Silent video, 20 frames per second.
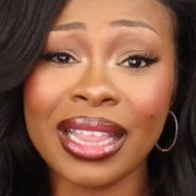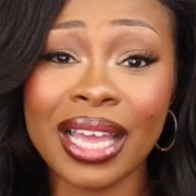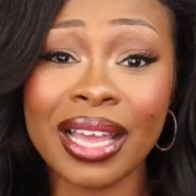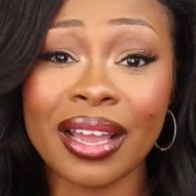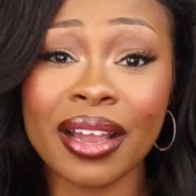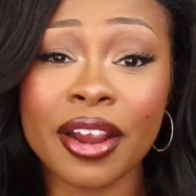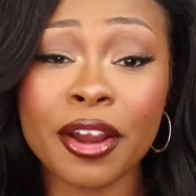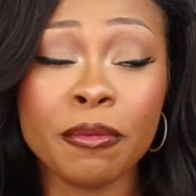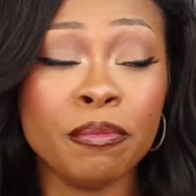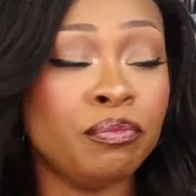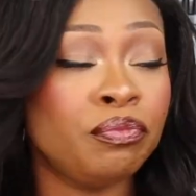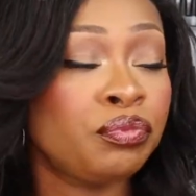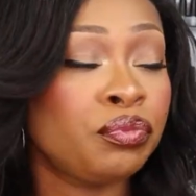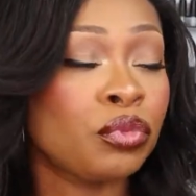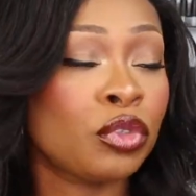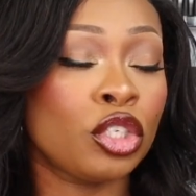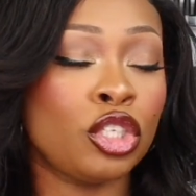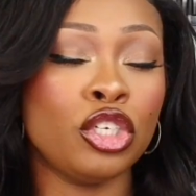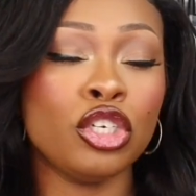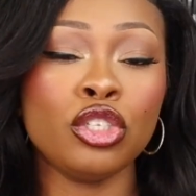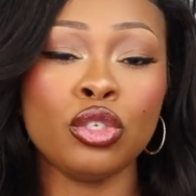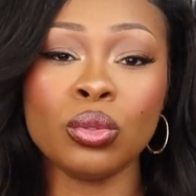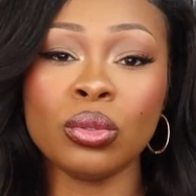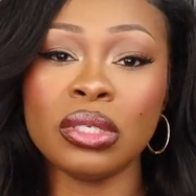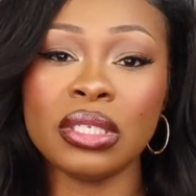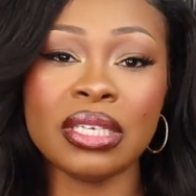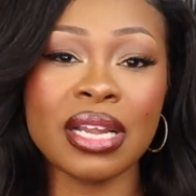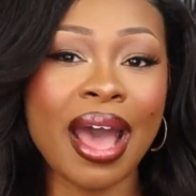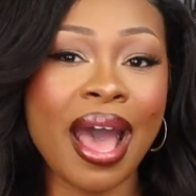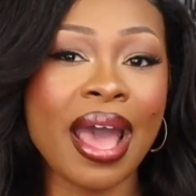thicker. You do
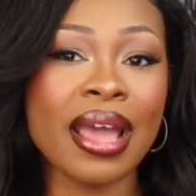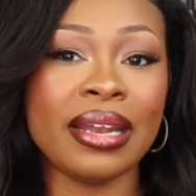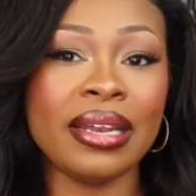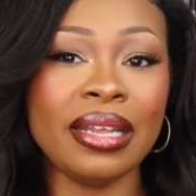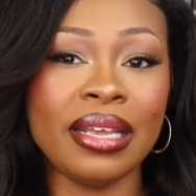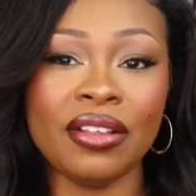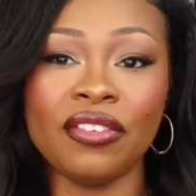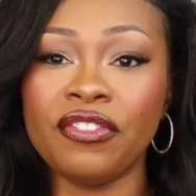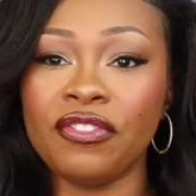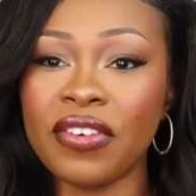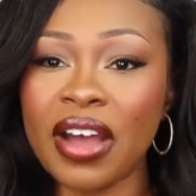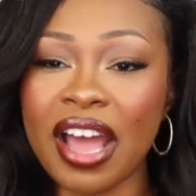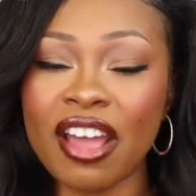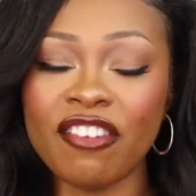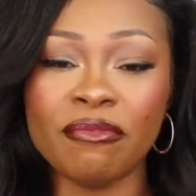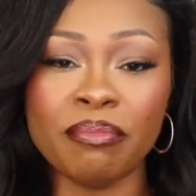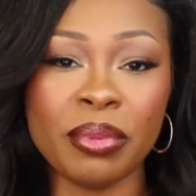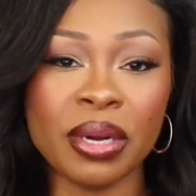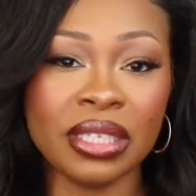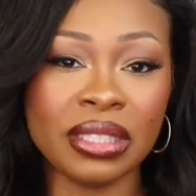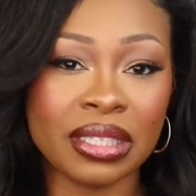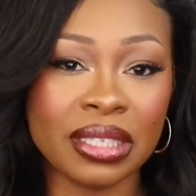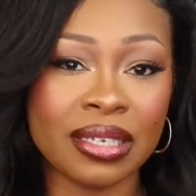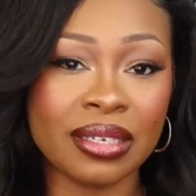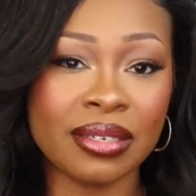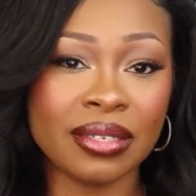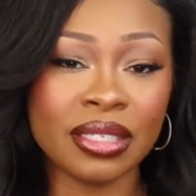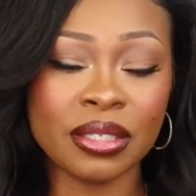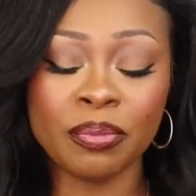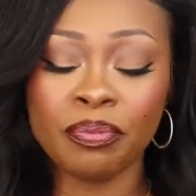not need 5
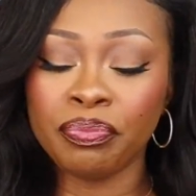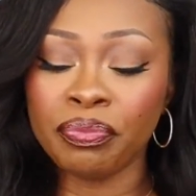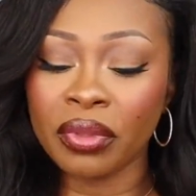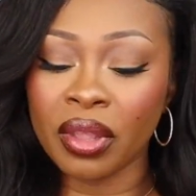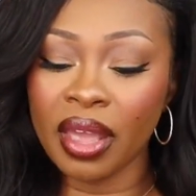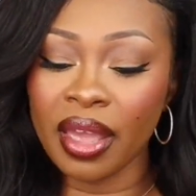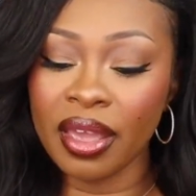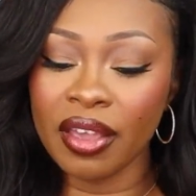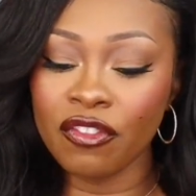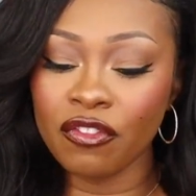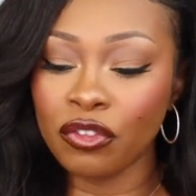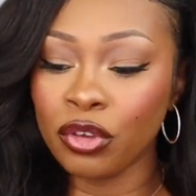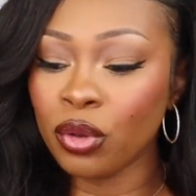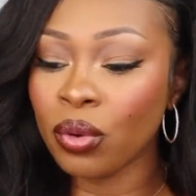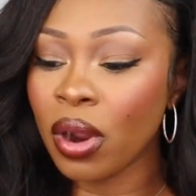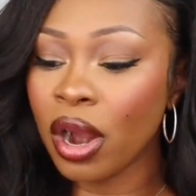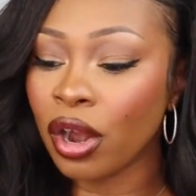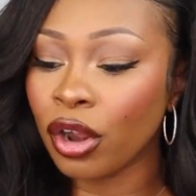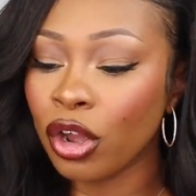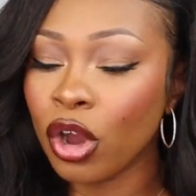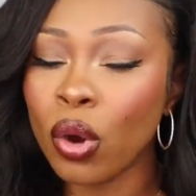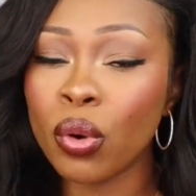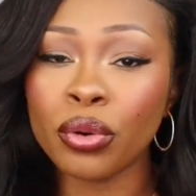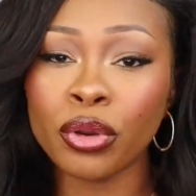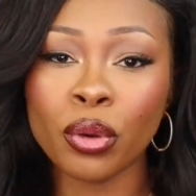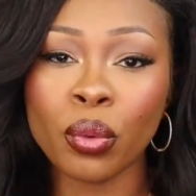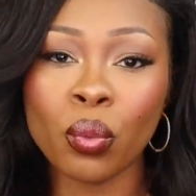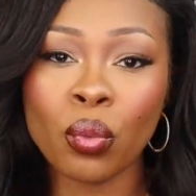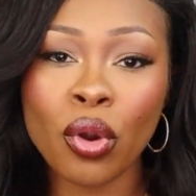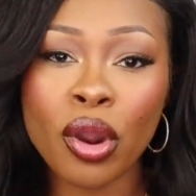bundles if you are going
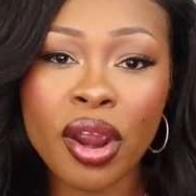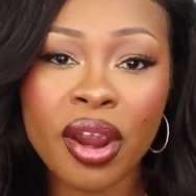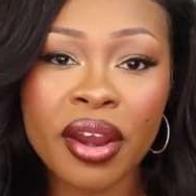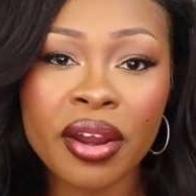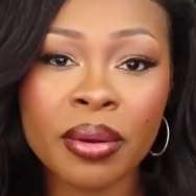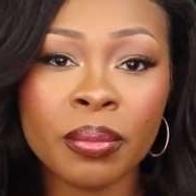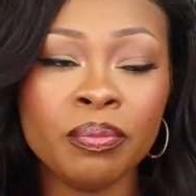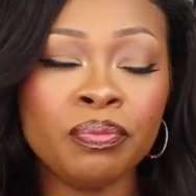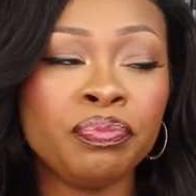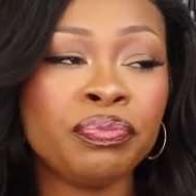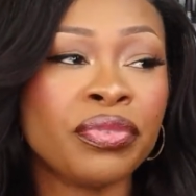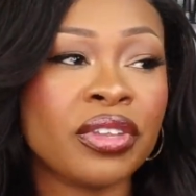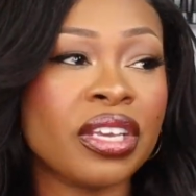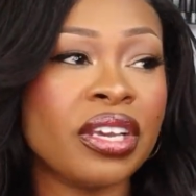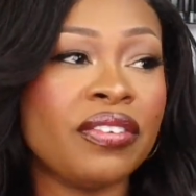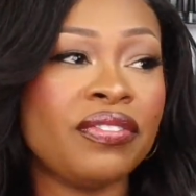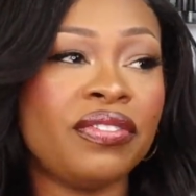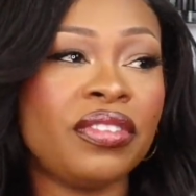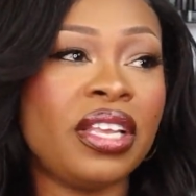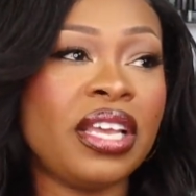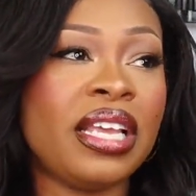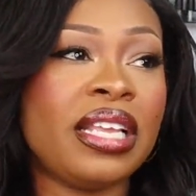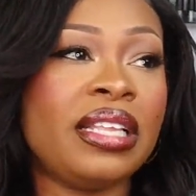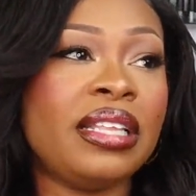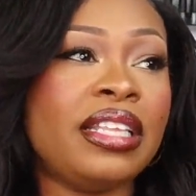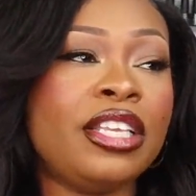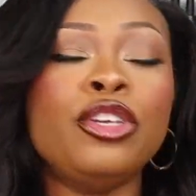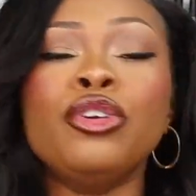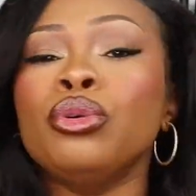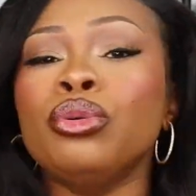to work. If
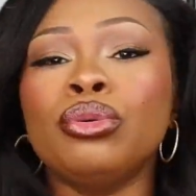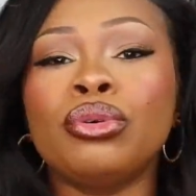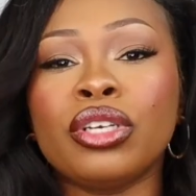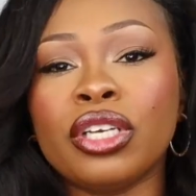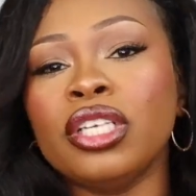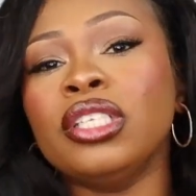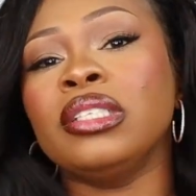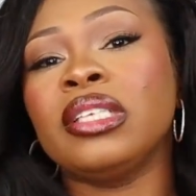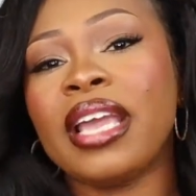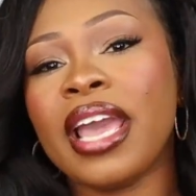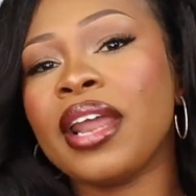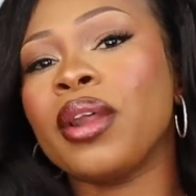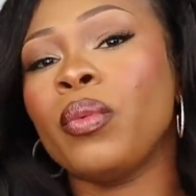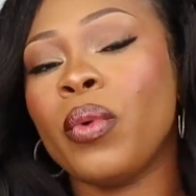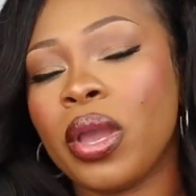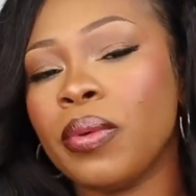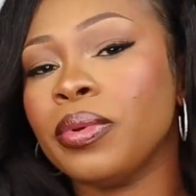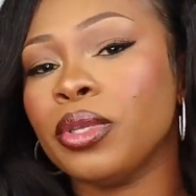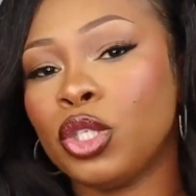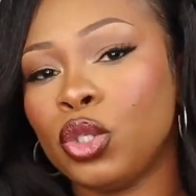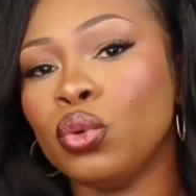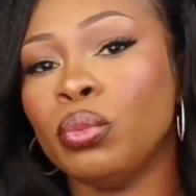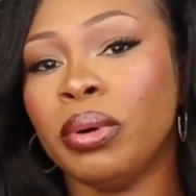you can get away with 2